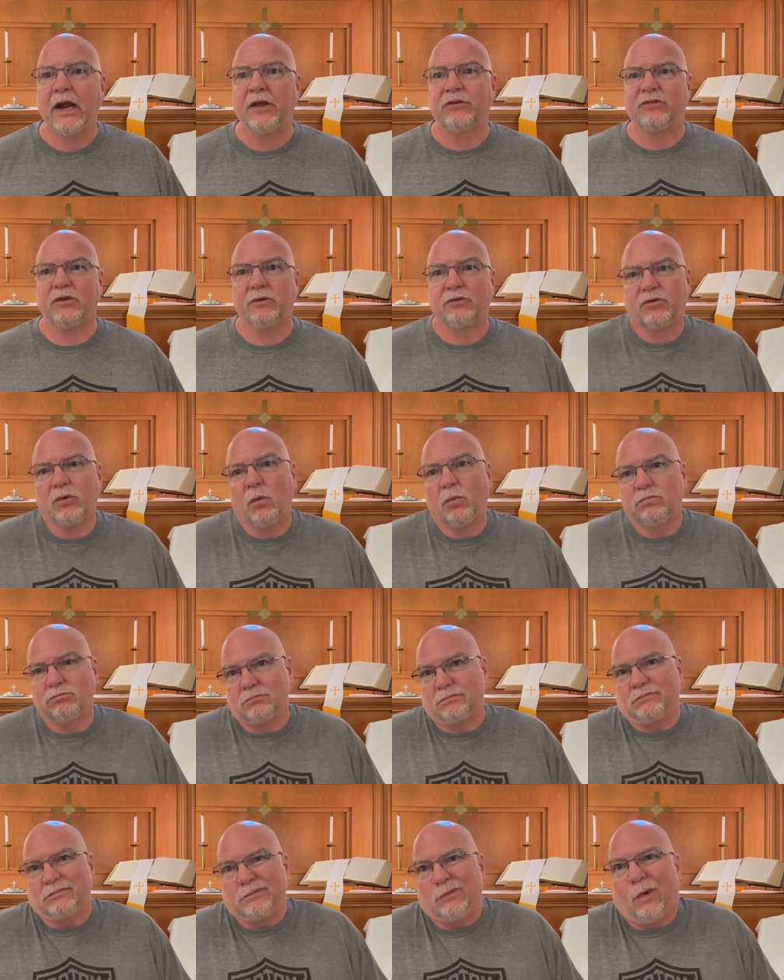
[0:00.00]
And I said, so
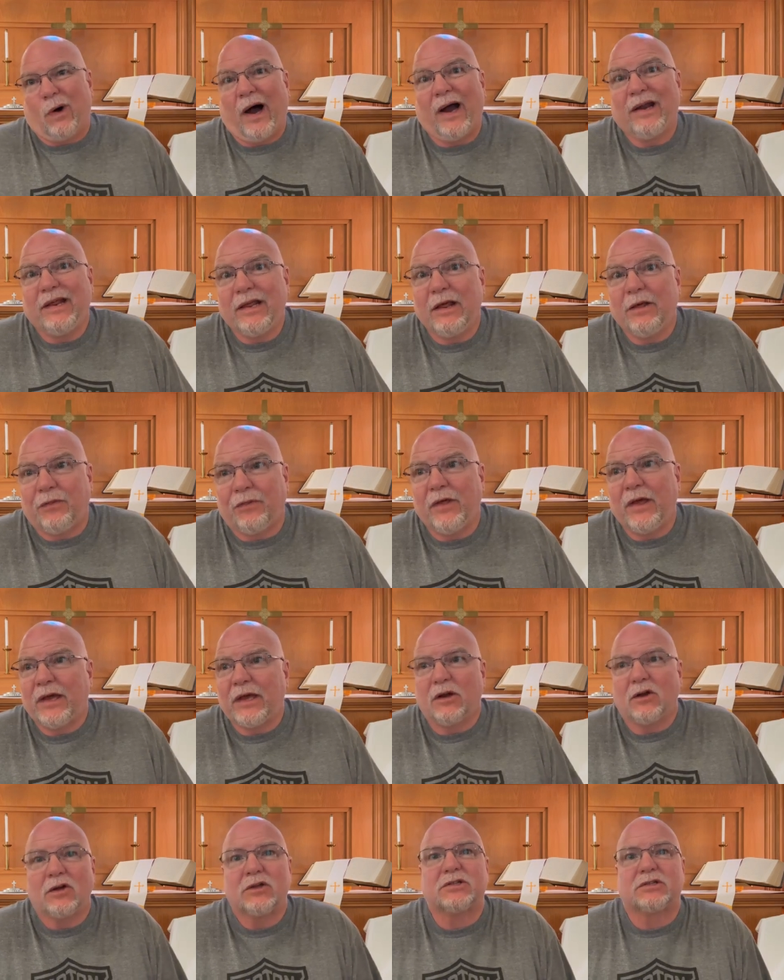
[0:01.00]
why do you
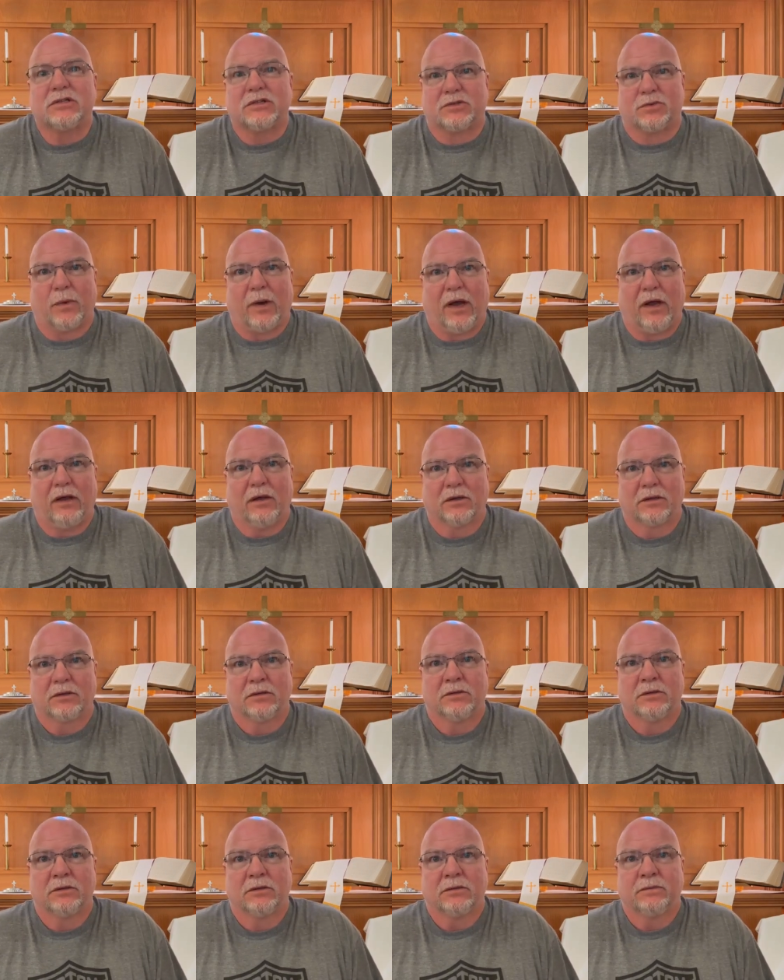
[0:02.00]
think it looks this way?
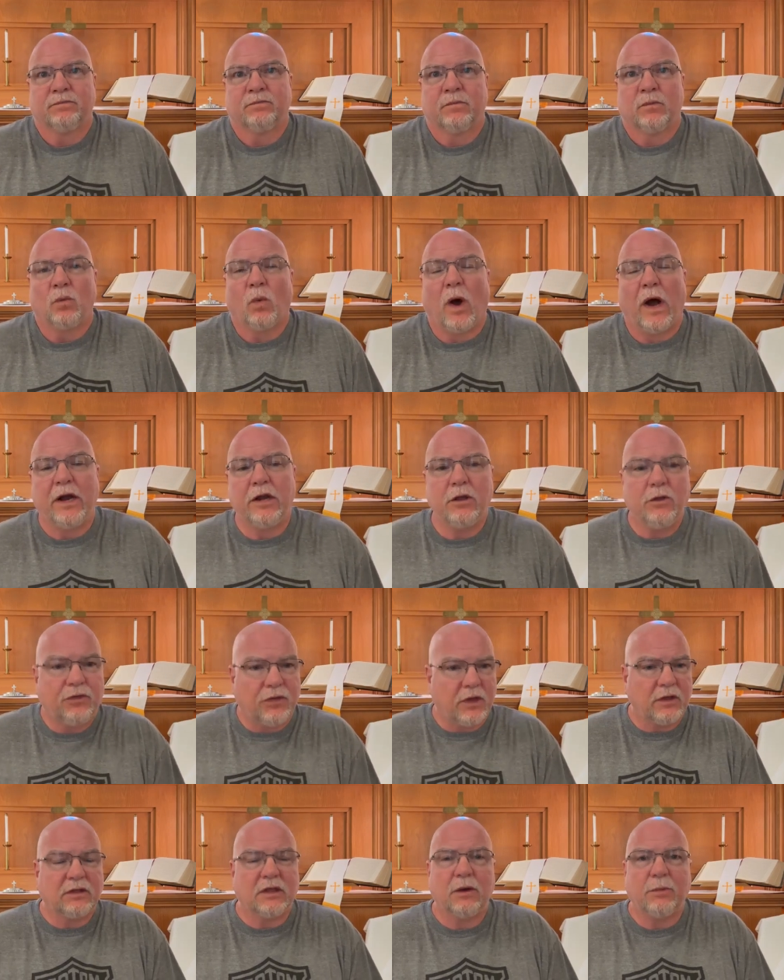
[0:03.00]
Why do you
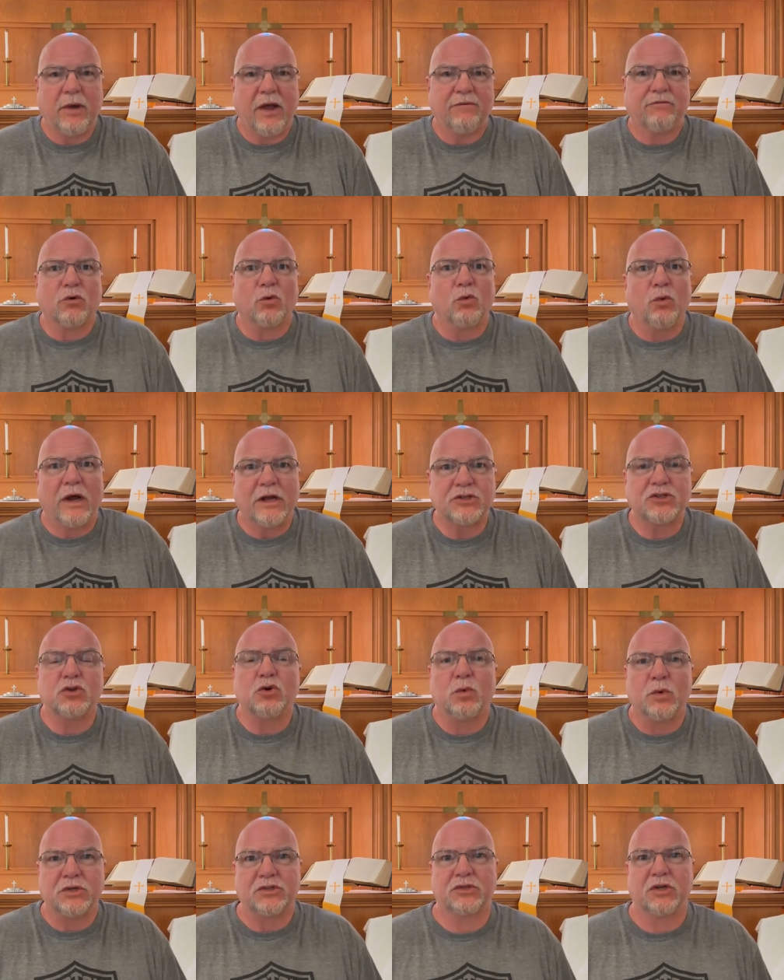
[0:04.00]
think that we have to
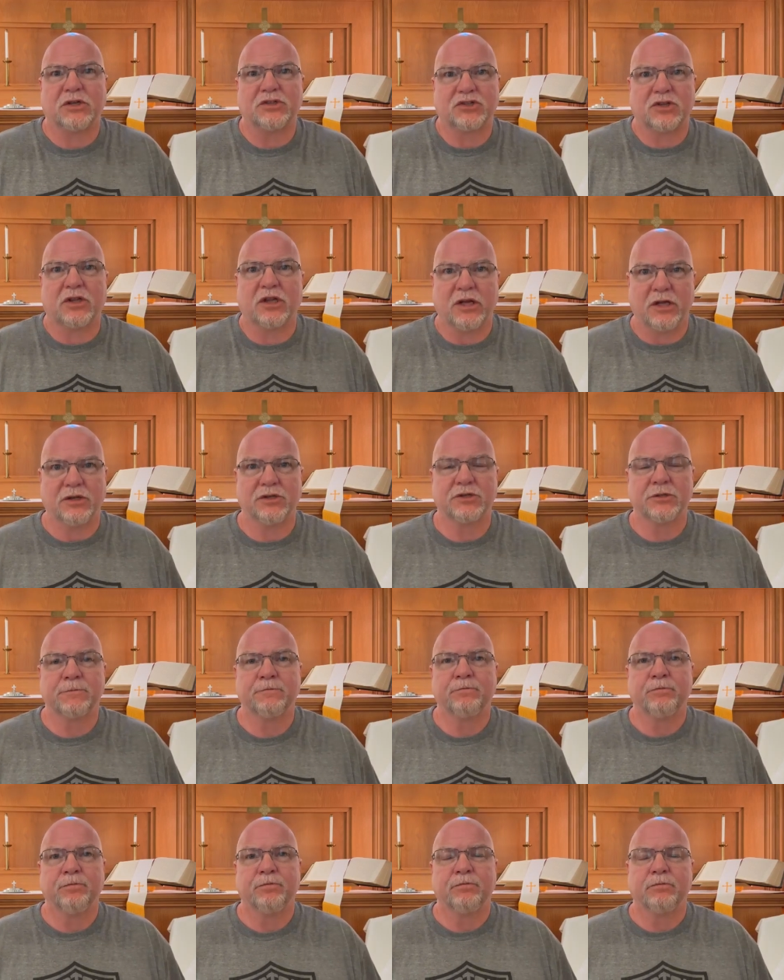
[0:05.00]
wrestle with such things?
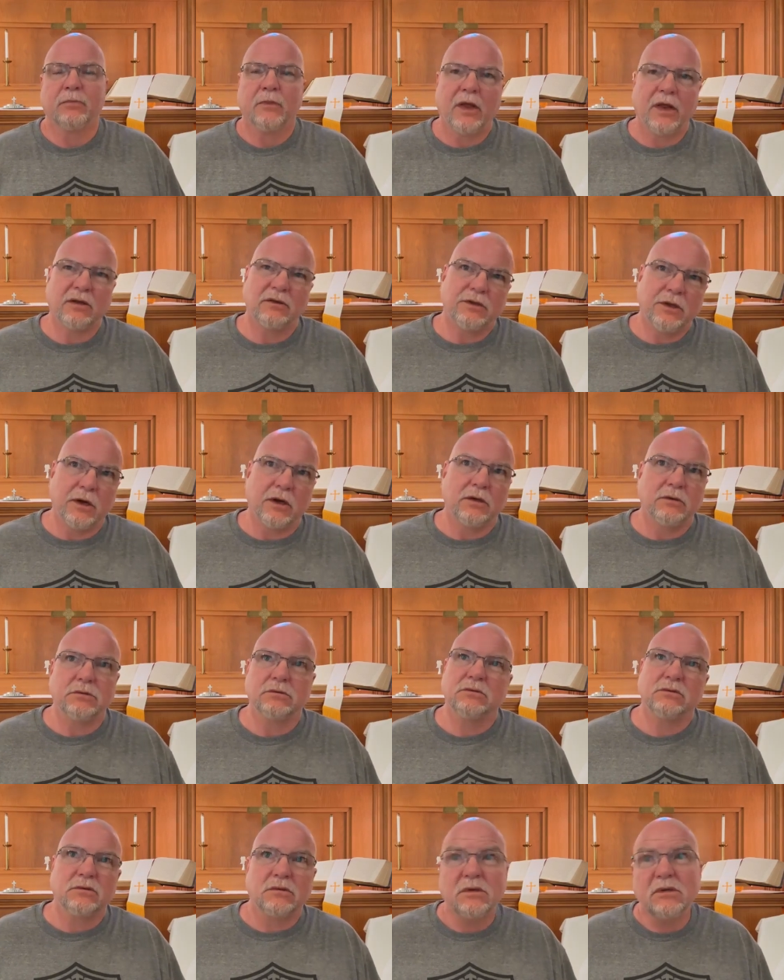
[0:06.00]
And, you
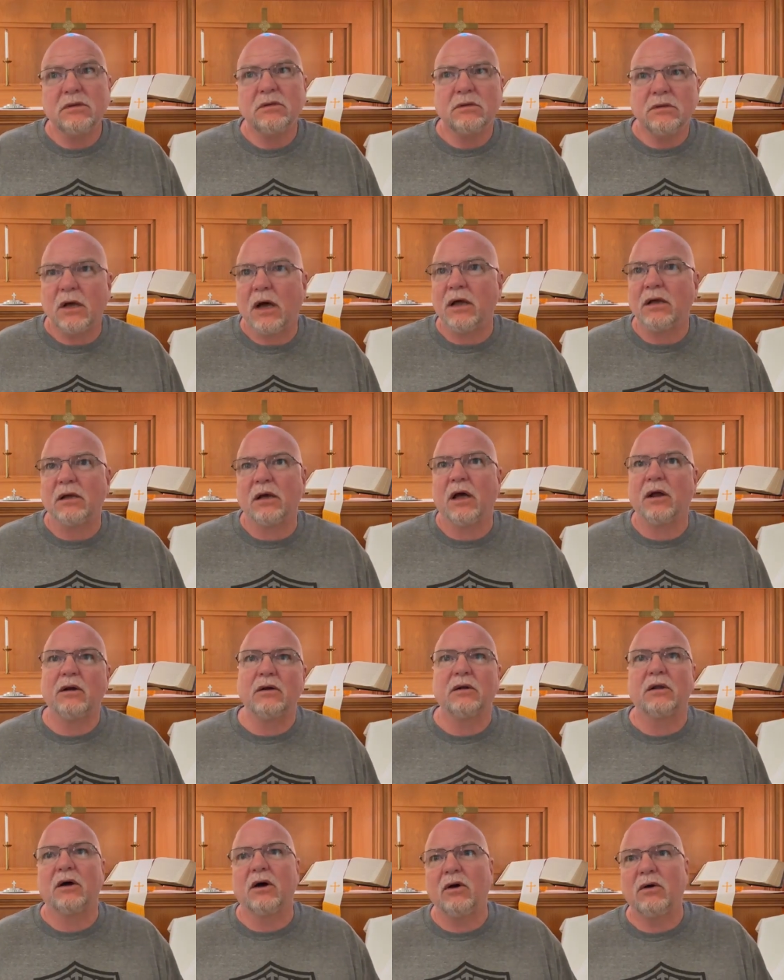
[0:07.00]
know, well, I, I
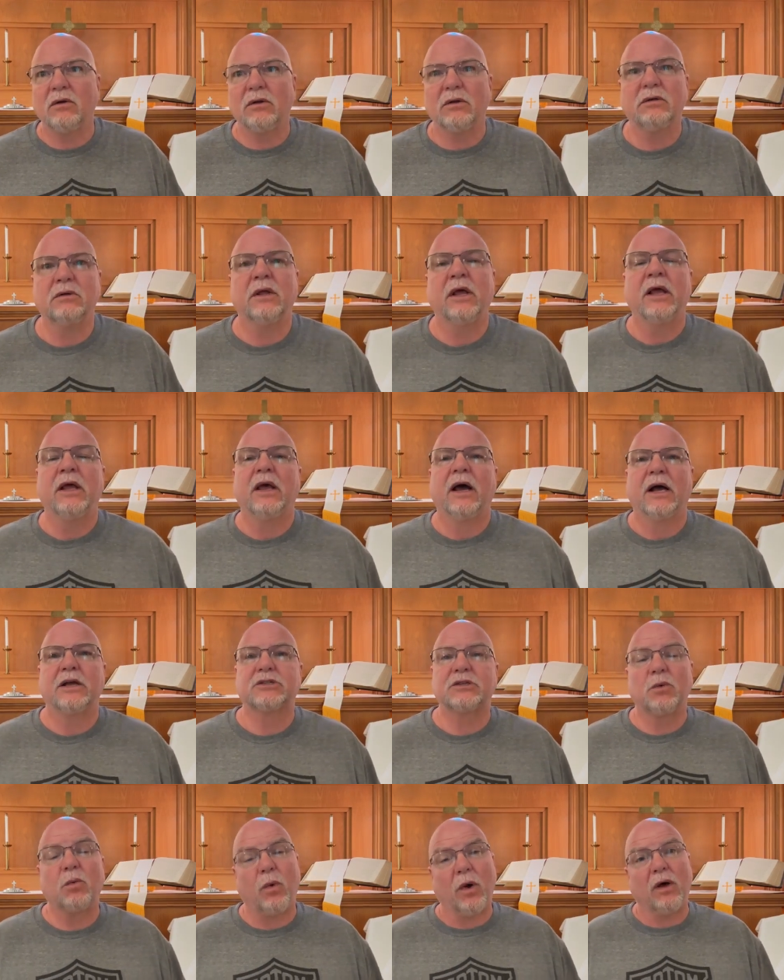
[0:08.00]
don't know. And
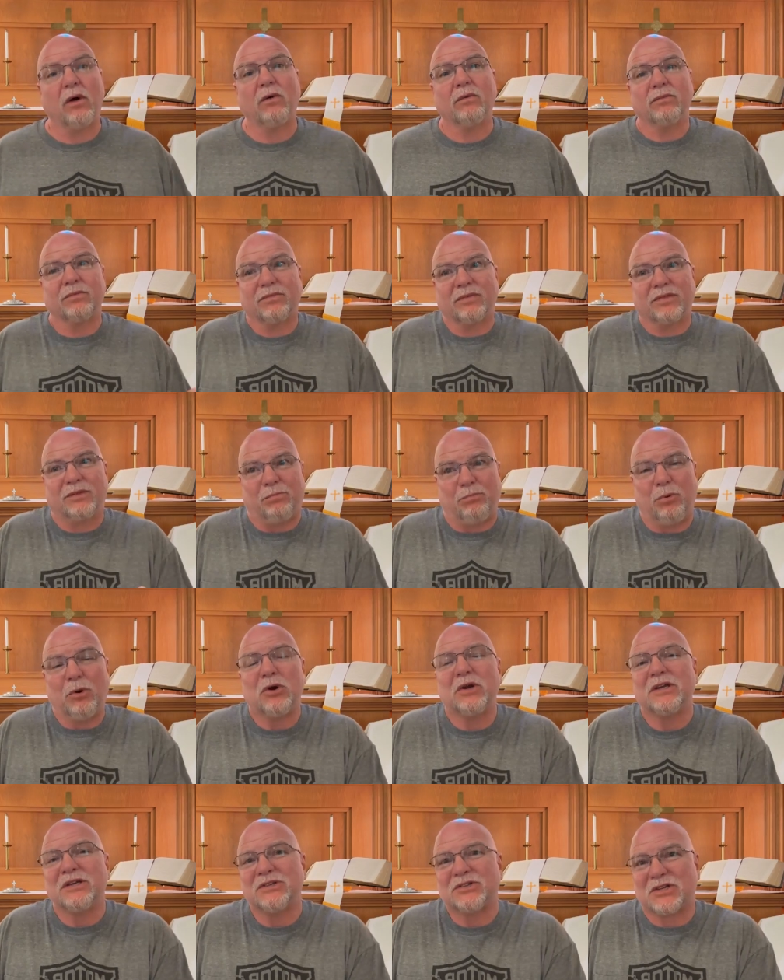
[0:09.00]
I said, well, the
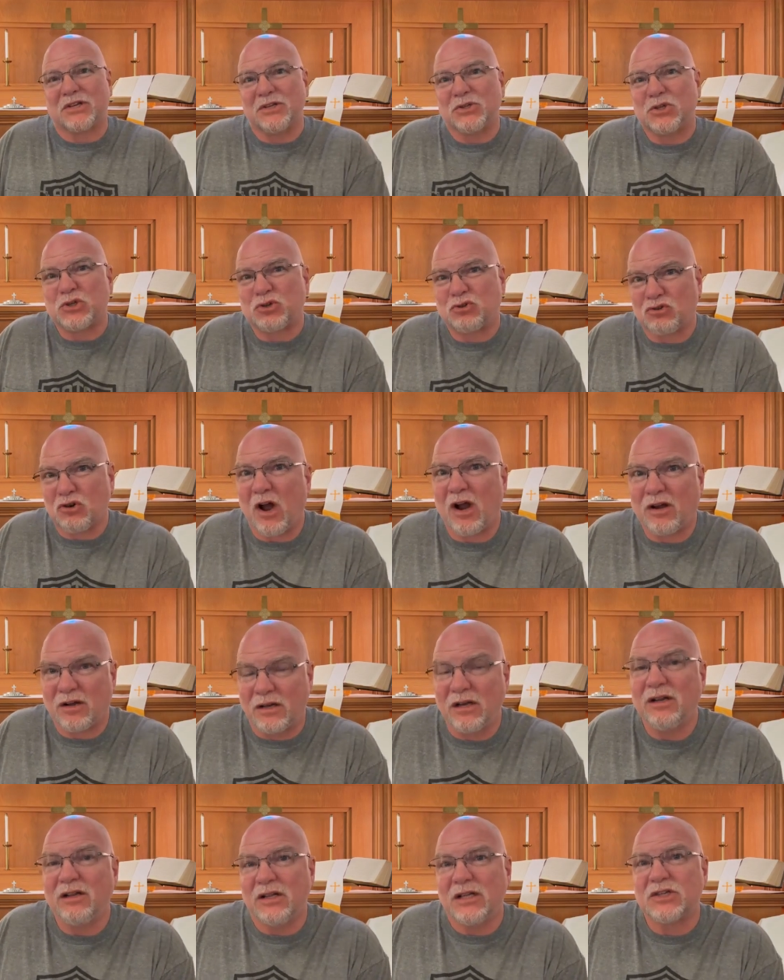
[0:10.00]
book is
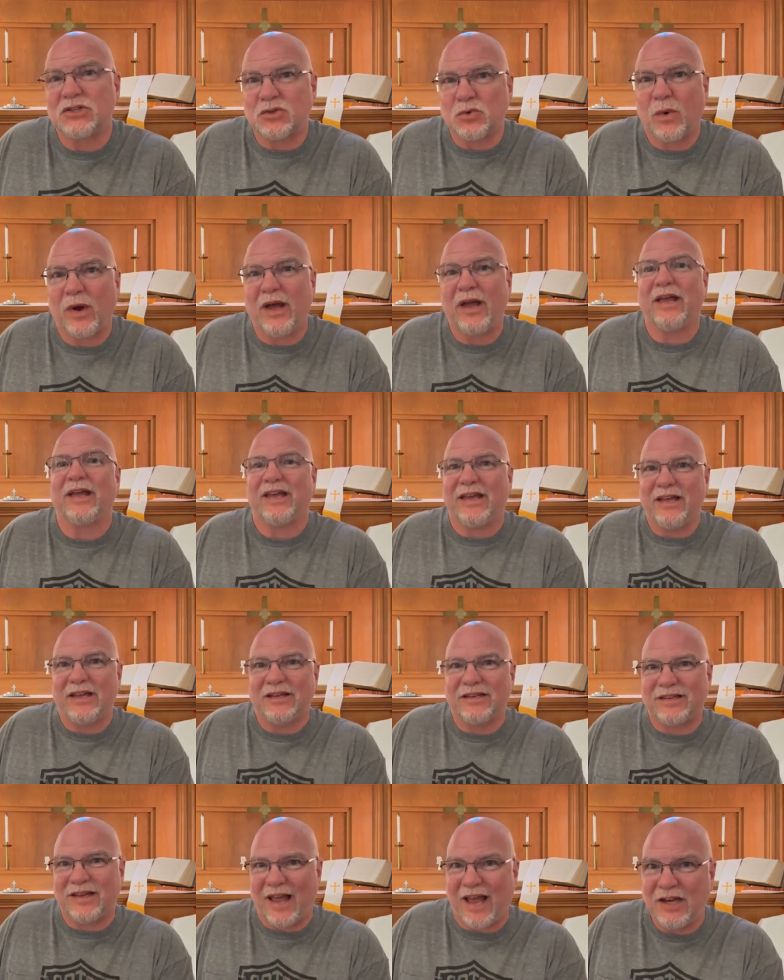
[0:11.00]
constructed this way
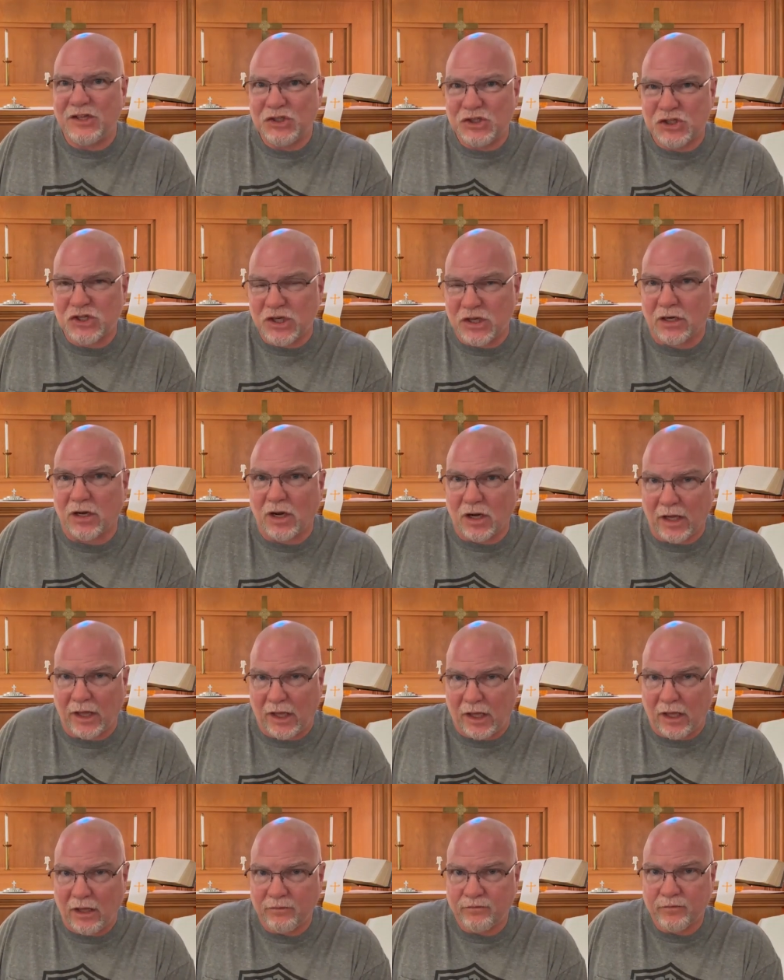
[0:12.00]

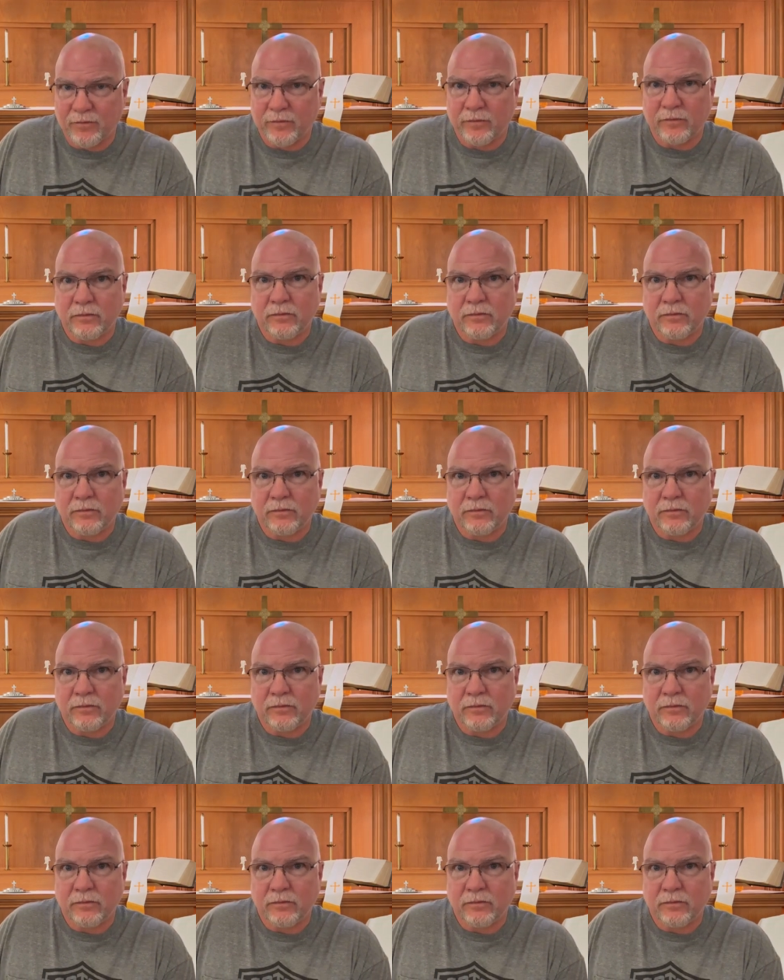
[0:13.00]
intentionally.